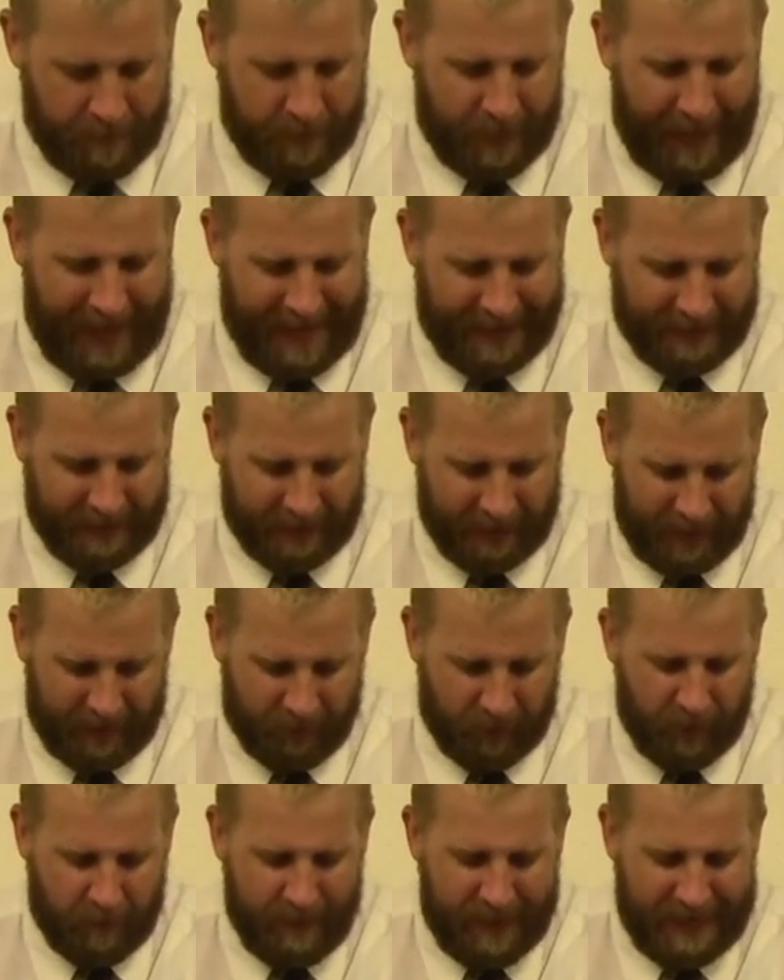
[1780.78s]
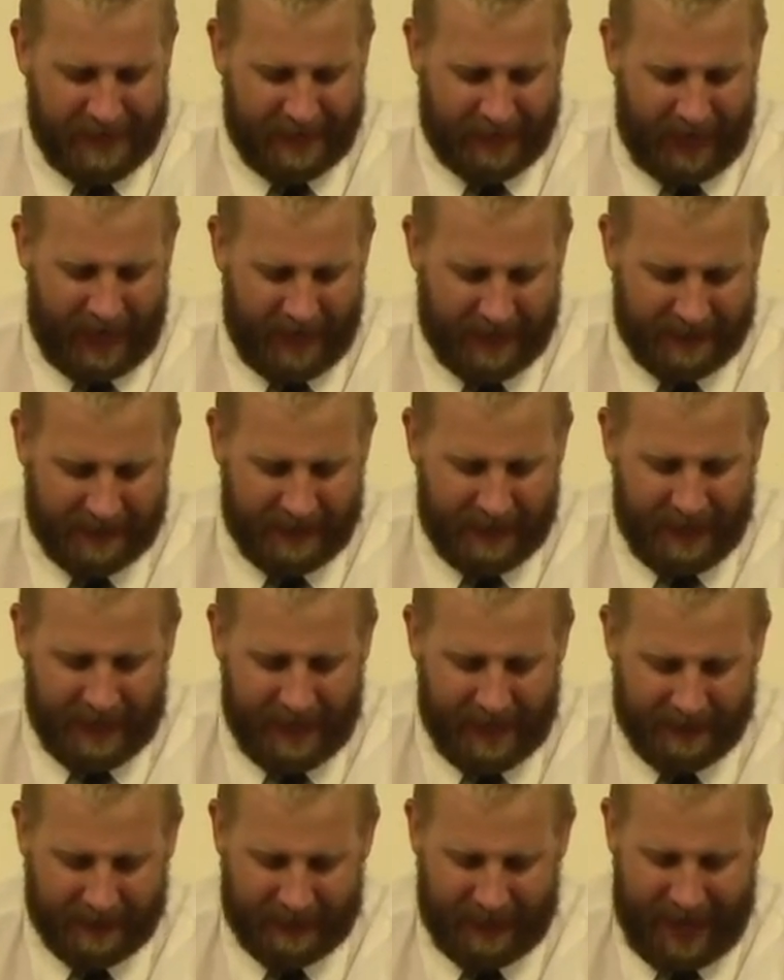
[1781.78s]
and deliver the Midianites
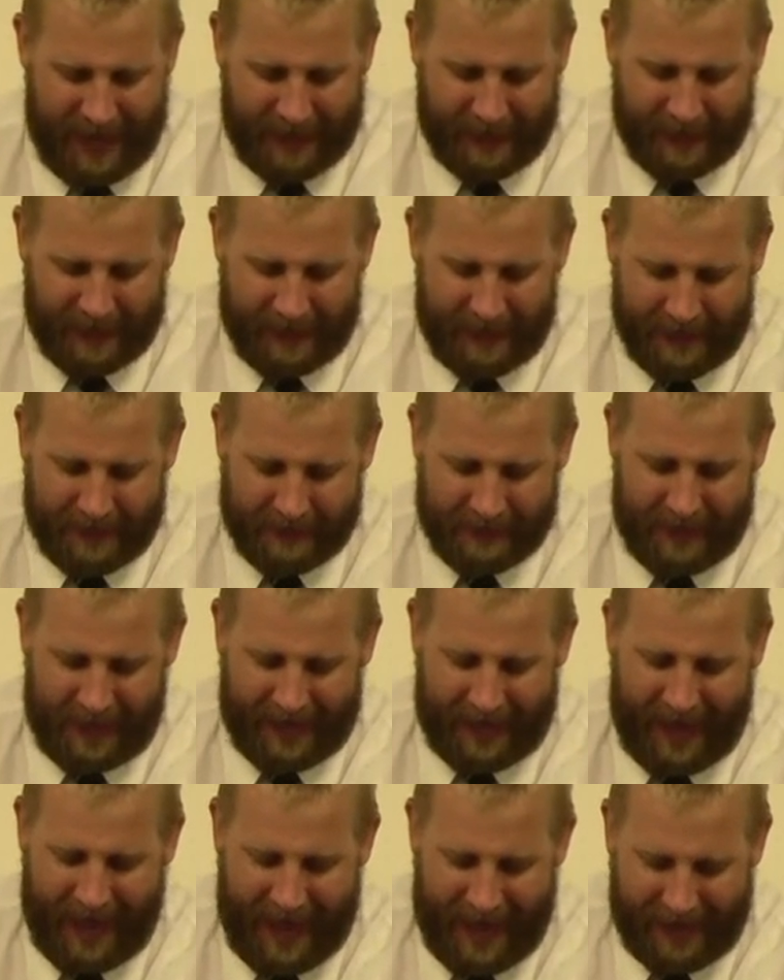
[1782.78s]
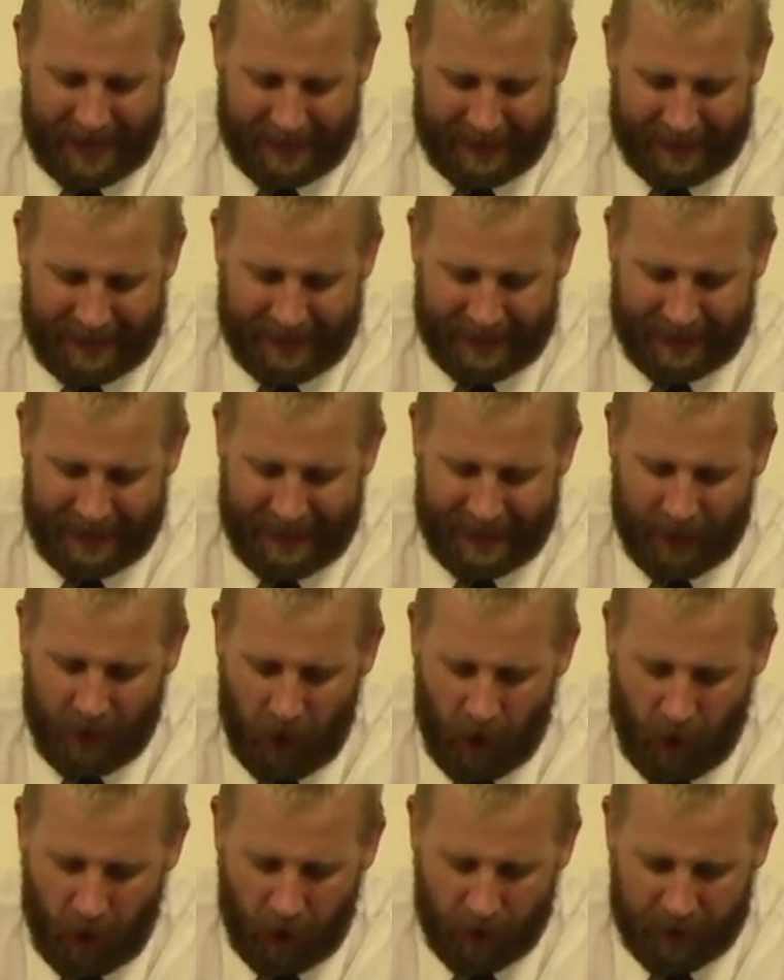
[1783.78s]
into thine, into thine hand, and let
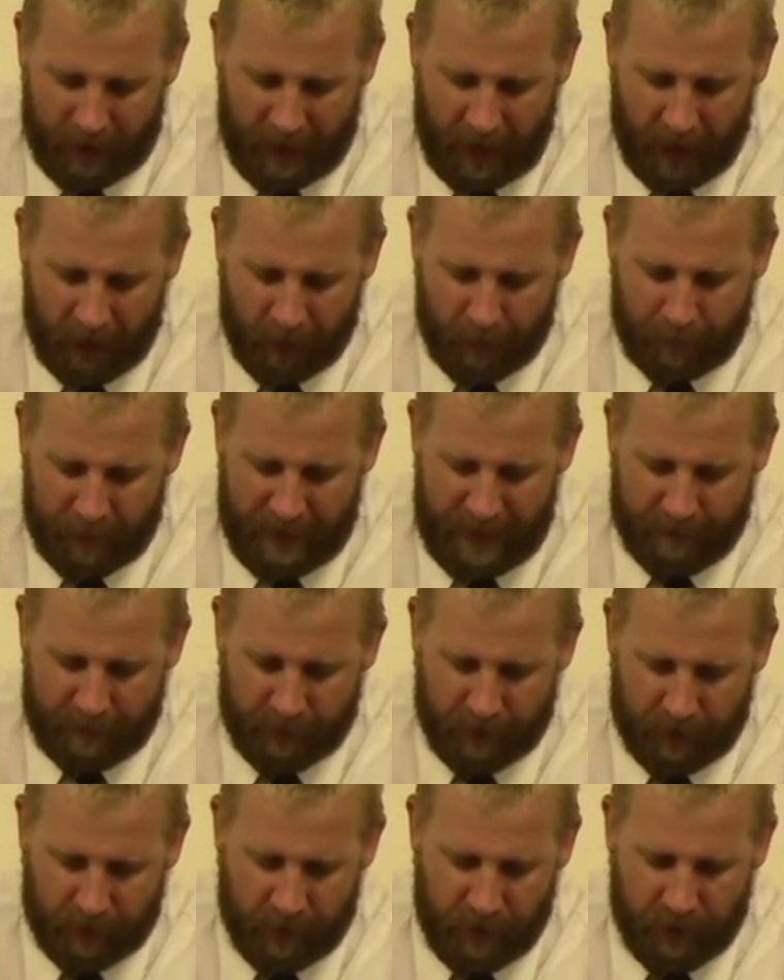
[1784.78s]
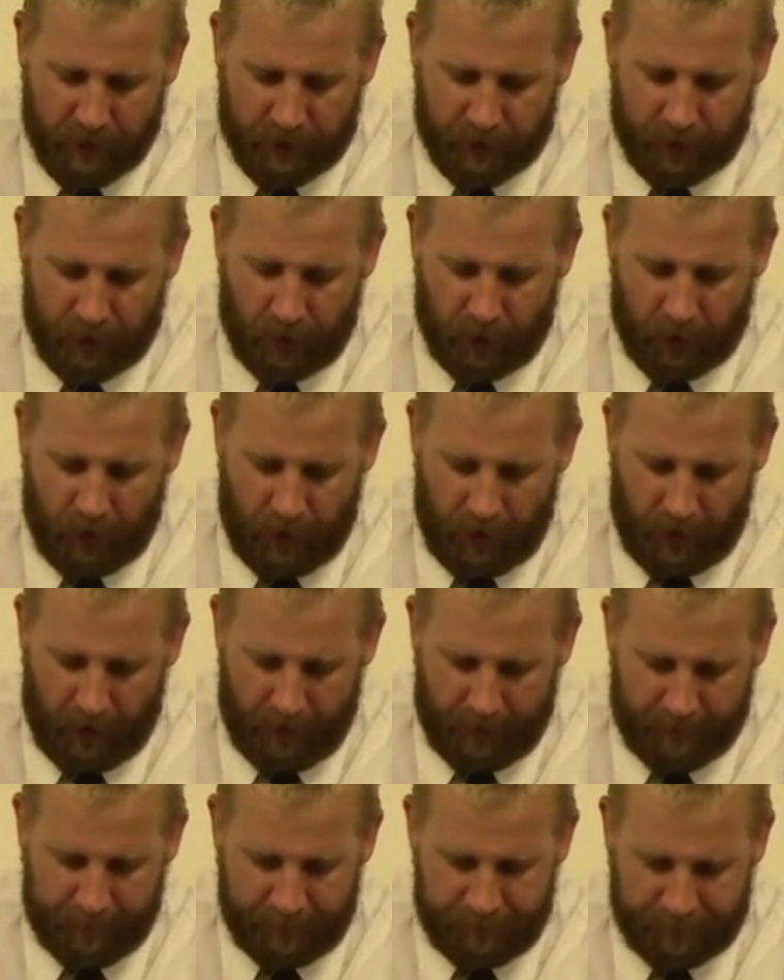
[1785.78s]
all the other people...
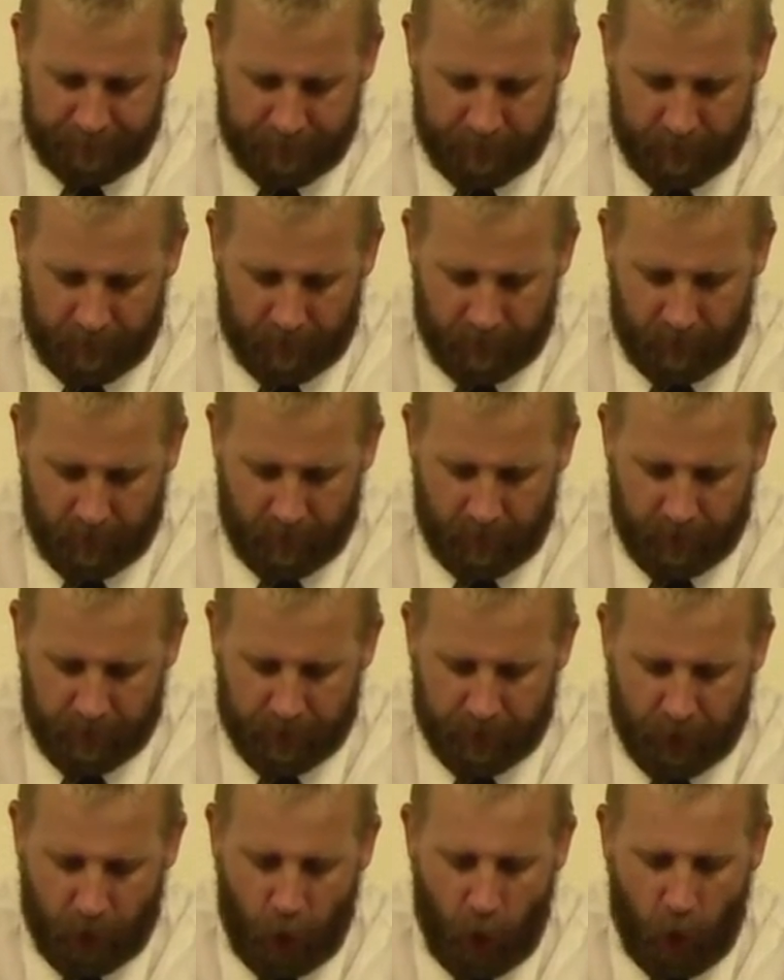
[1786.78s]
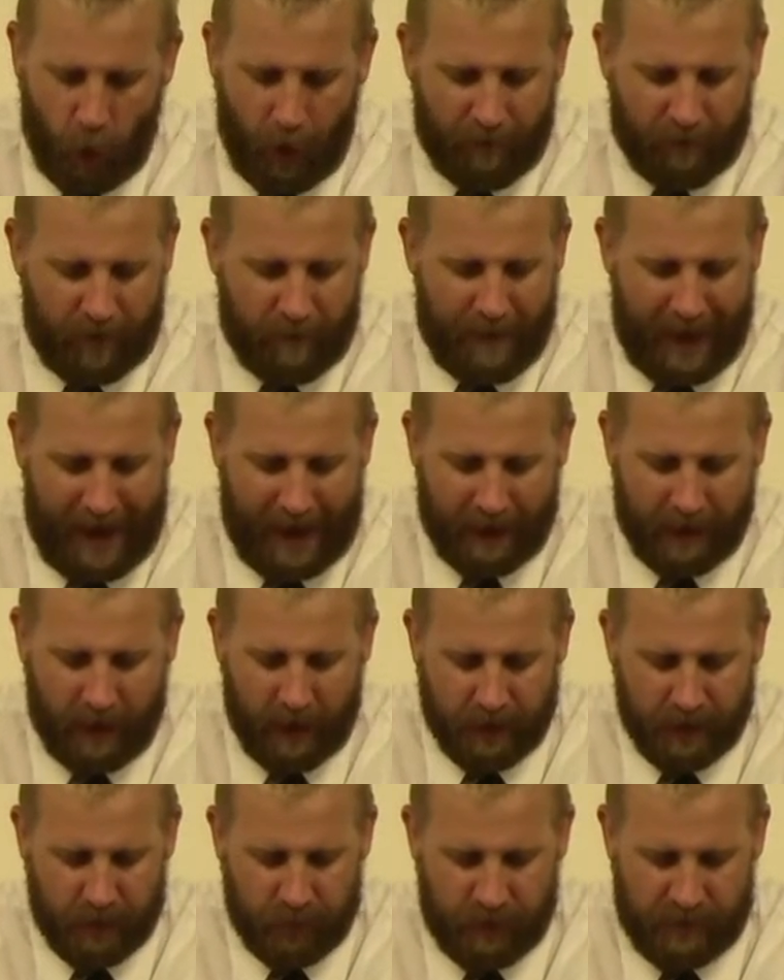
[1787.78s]
Uh, Go every man
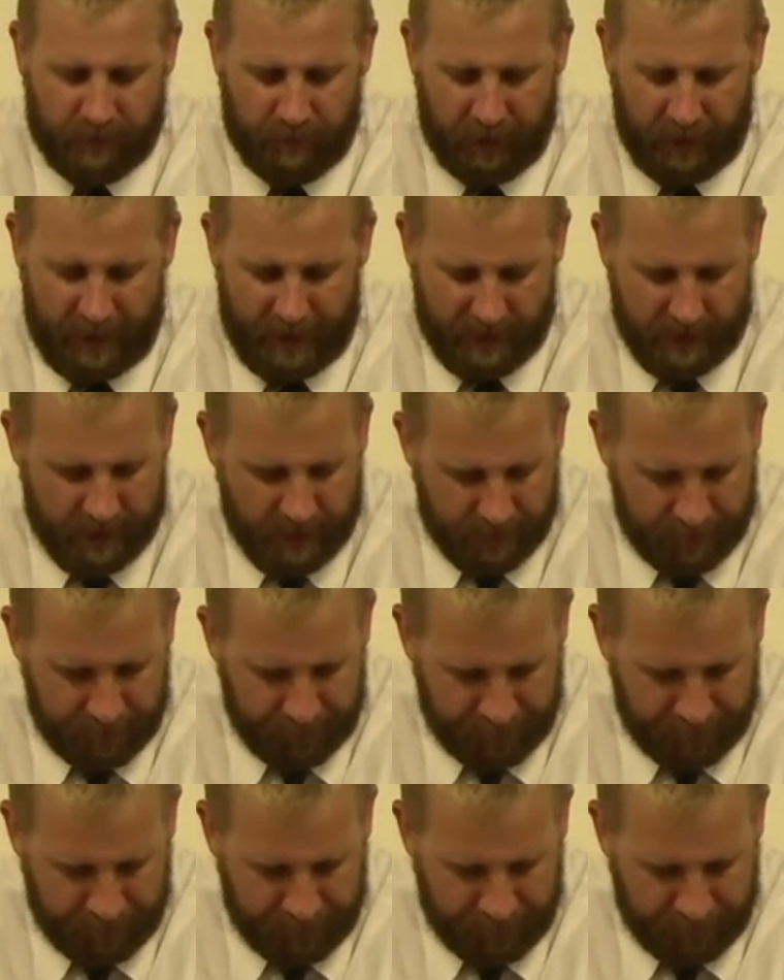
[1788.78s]
unto his place.